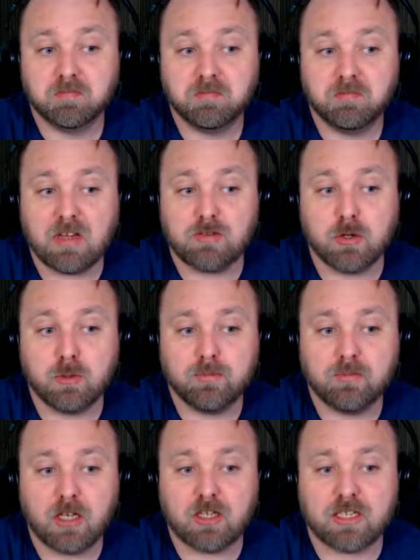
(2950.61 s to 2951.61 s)
Never know.
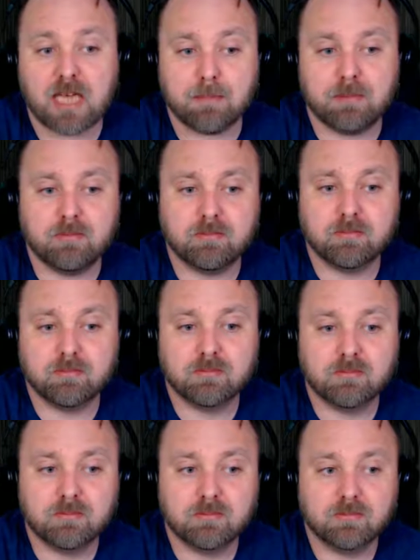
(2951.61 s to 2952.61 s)
It could happen.
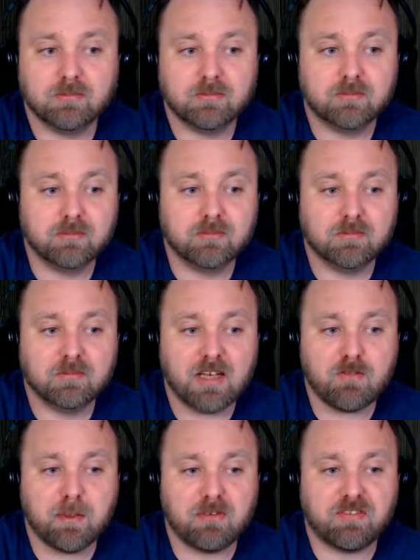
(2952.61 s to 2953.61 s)

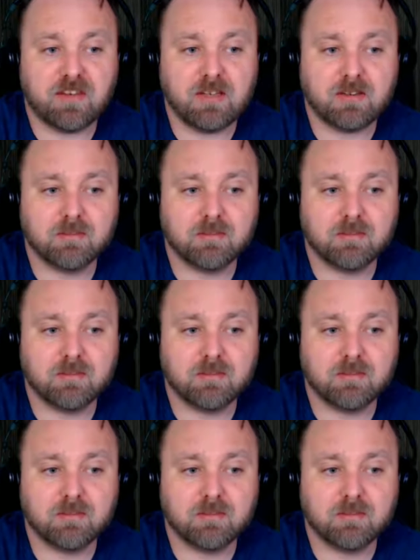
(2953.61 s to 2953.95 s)
Have a bit of faith.